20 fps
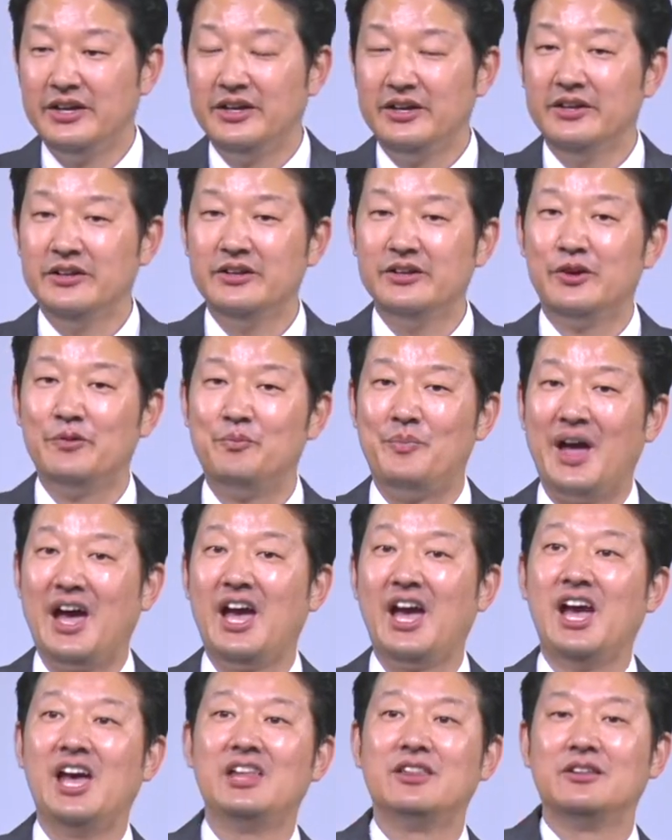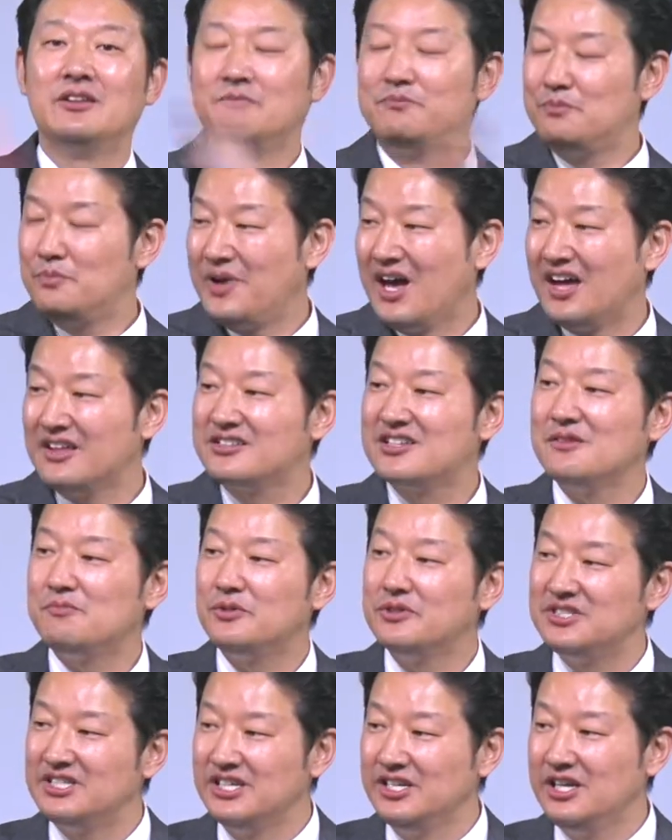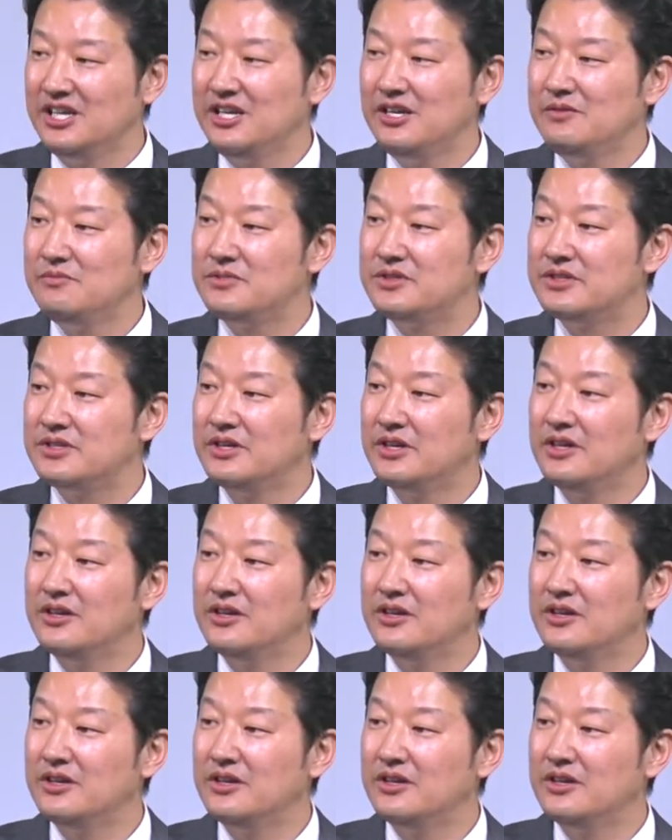You know, bad basketball teams,